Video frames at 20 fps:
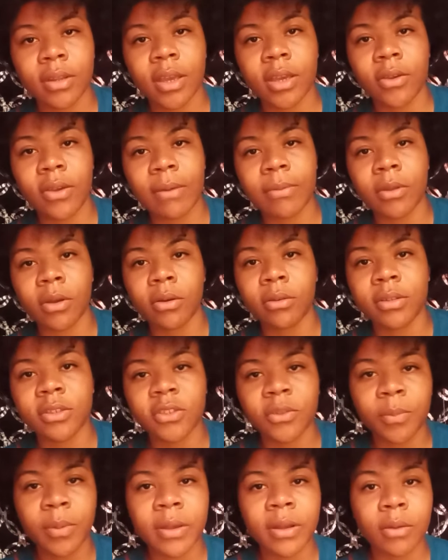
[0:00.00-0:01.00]
and you have the Holy
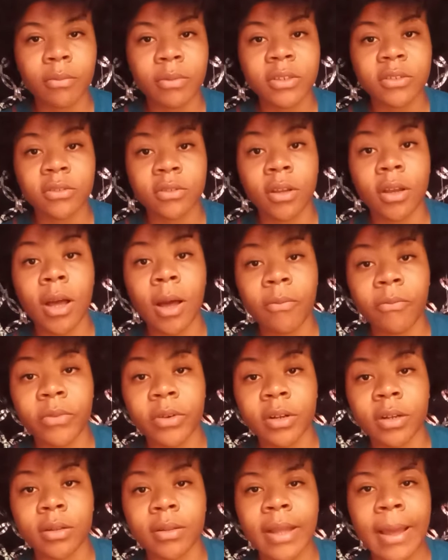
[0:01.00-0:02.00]
Spirit, which is the
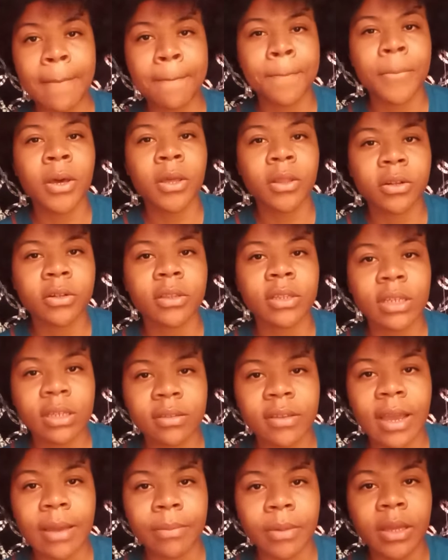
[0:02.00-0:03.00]
comforter, that motherly
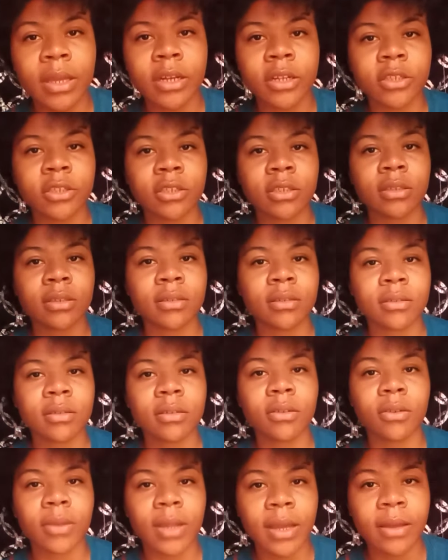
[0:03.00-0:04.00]
type energy,
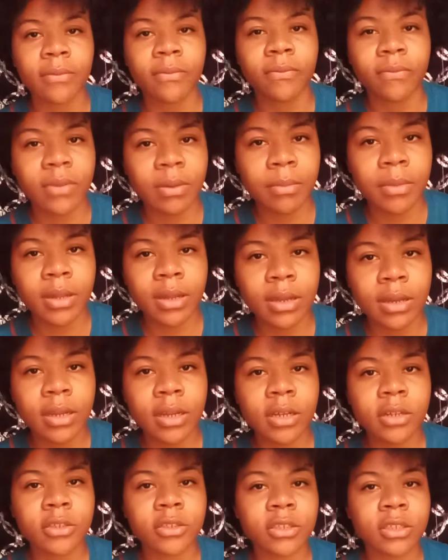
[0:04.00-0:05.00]
you know, that feminine
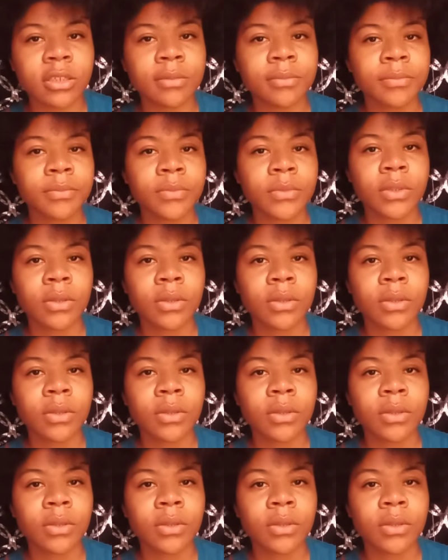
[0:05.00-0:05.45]
energy,